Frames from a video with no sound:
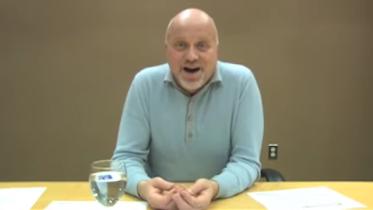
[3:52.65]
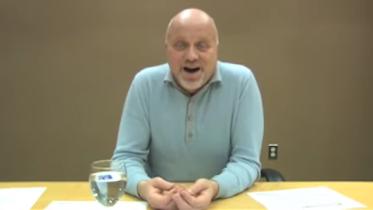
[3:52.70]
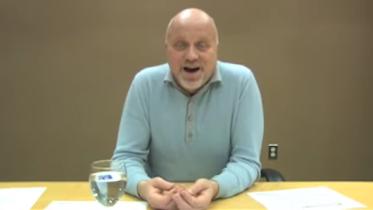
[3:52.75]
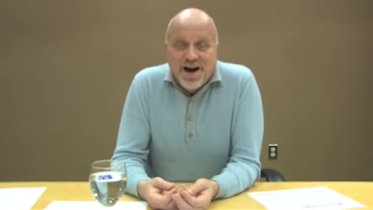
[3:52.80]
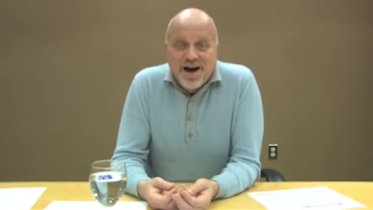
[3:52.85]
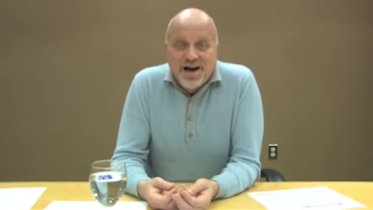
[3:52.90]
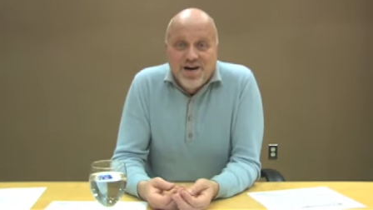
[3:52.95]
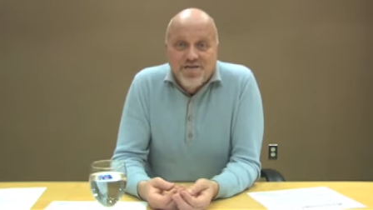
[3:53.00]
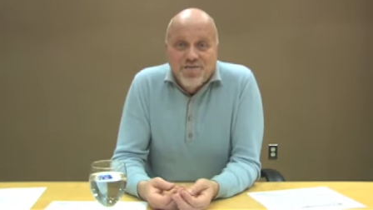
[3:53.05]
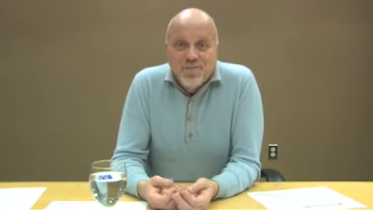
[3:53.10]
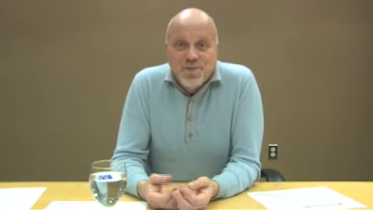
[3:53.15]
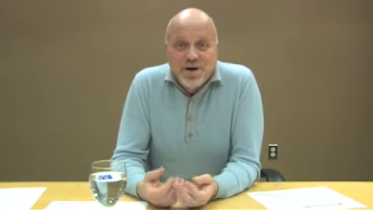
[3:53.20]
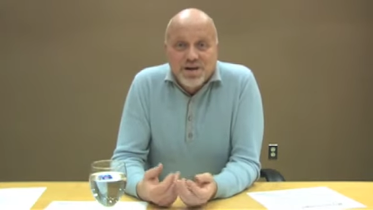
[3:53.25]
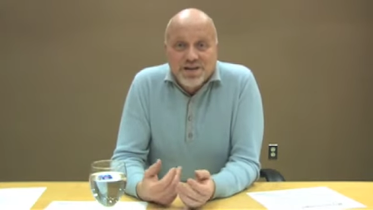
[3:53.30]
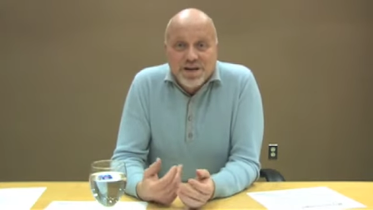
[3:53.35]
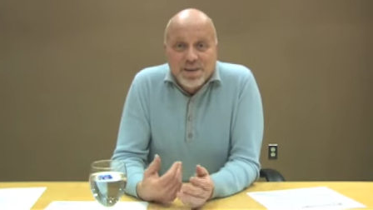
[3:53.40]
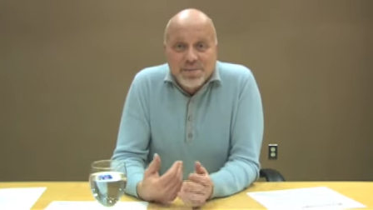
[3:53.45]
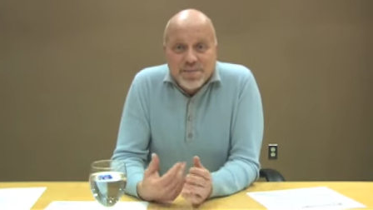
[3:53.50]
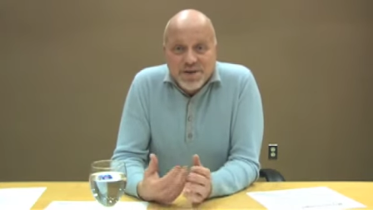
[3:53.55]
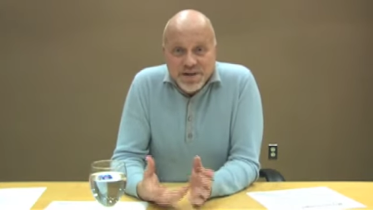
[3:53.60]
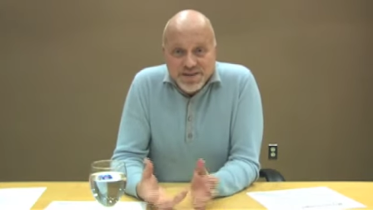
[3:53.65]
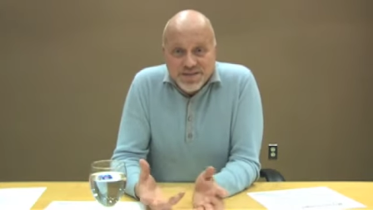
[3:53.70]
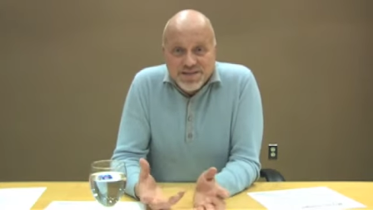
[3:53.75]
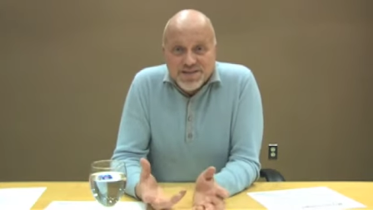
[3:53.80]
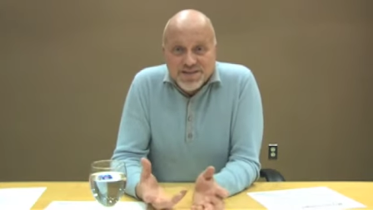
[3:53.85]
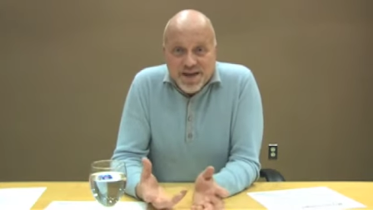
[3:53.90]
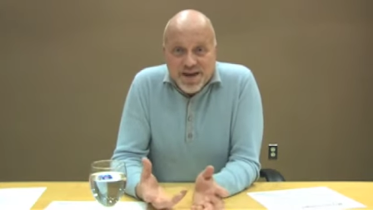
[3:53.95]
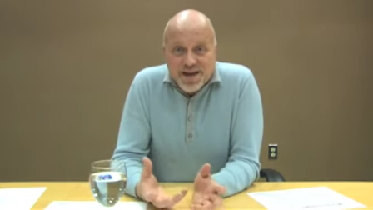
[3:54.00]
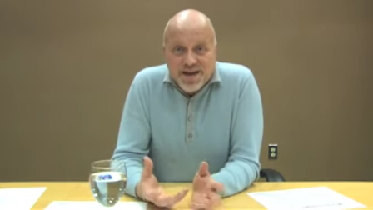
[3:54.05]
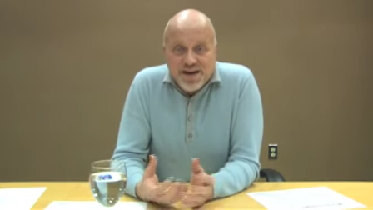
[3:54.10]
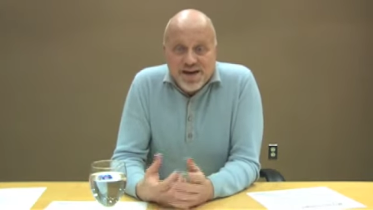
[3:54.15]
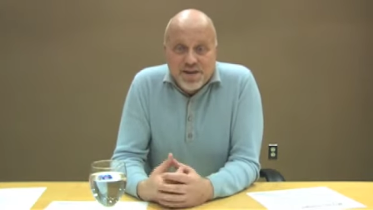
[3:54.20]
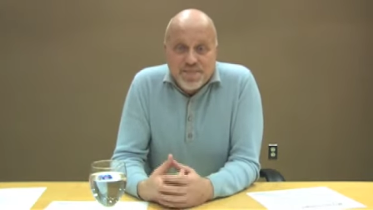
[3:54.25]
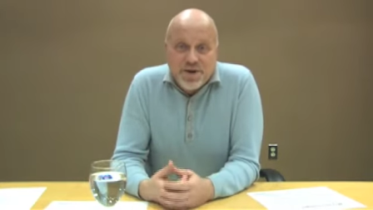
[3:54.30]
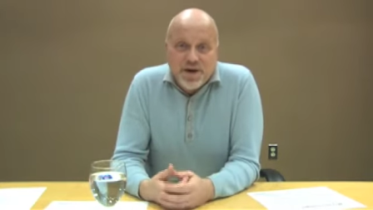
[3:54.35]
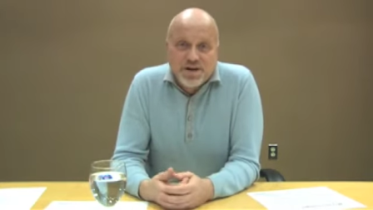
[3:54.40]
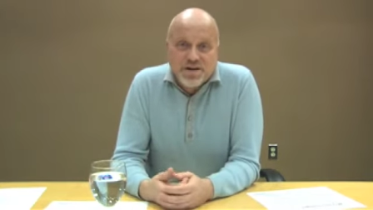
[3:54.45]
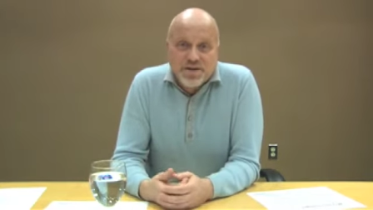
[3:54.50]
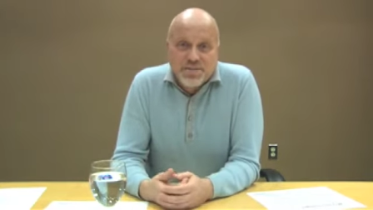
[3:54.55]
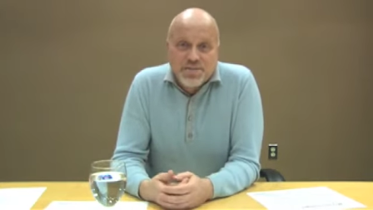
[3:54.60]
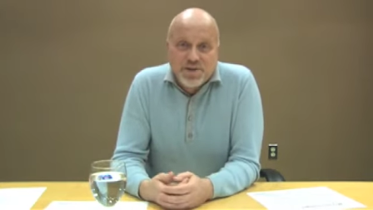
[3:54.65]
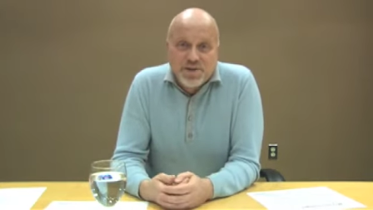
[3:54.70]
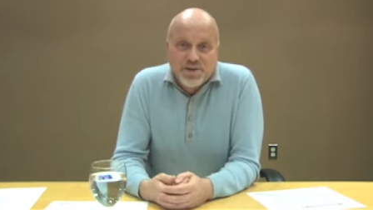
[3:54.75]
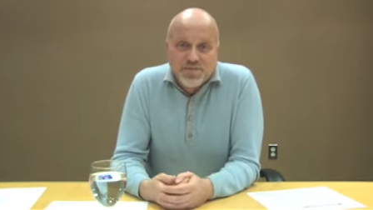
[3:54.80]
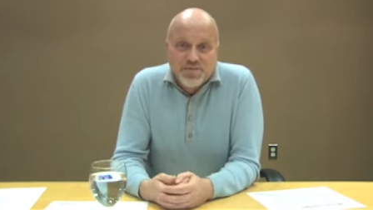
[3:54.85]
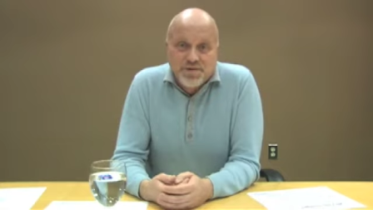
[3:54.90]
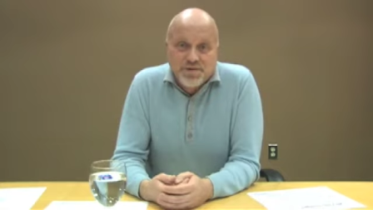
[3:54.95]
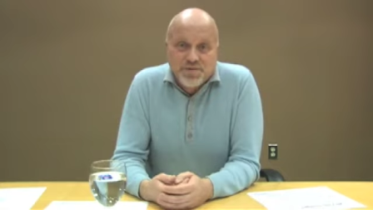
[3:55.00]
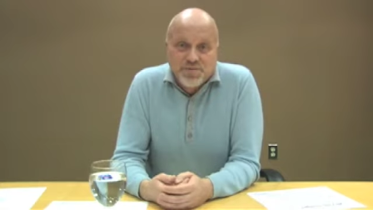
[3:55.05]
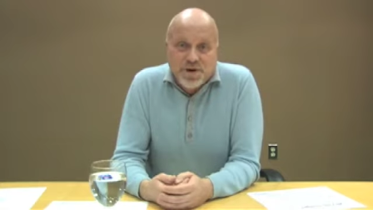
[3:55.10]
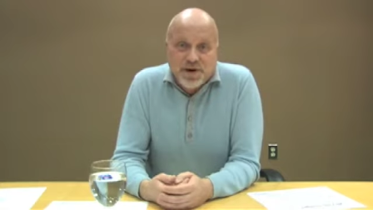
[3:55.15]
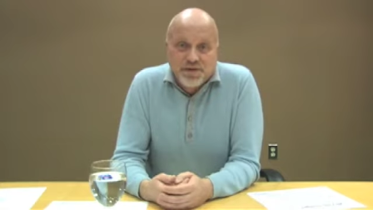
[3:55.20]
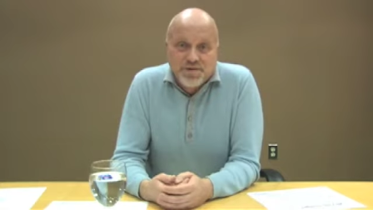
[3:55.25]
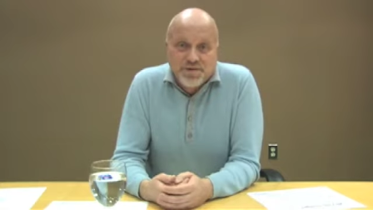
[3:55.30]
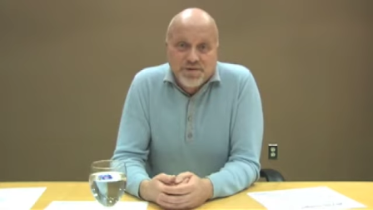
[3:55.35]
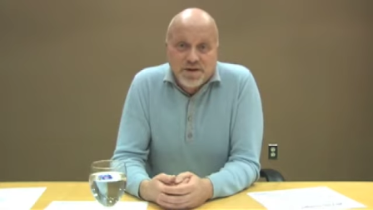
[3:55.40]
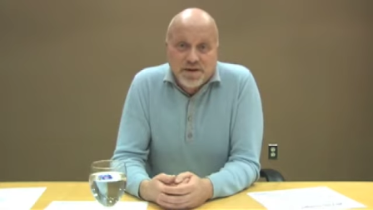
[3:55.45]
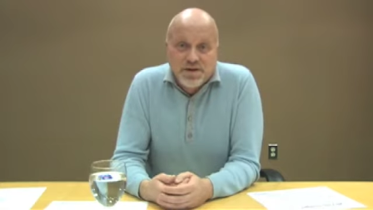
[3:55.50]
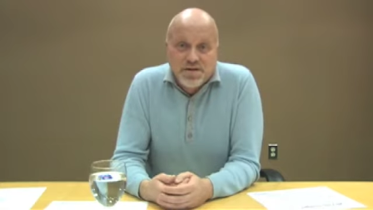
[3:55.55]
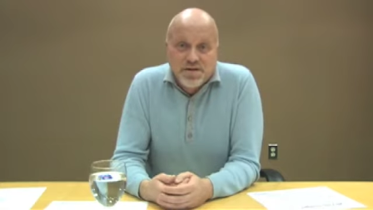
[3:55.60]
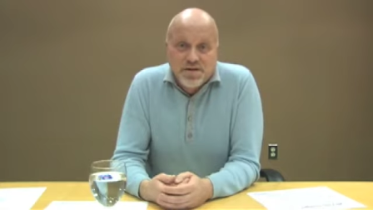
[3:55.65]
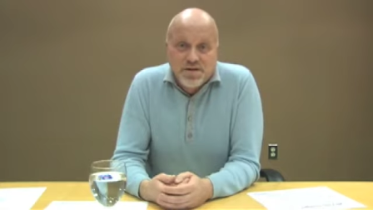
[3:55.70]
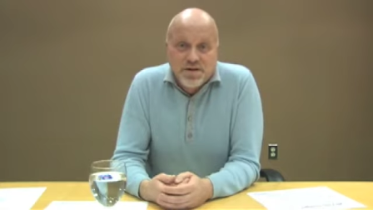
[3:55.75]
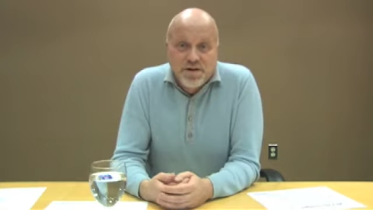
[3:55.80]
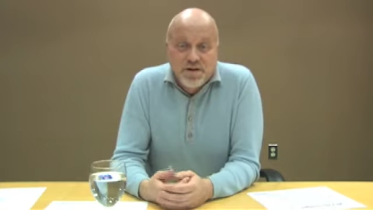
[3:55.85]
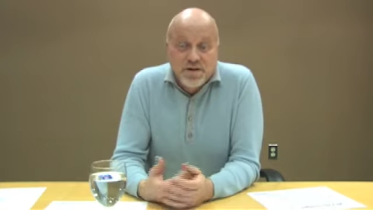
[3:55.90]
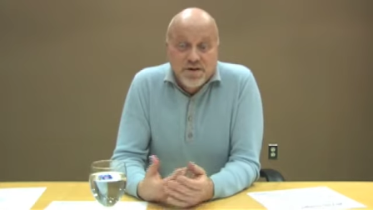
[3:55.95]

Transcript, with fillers: of what companies say about a complete response letter.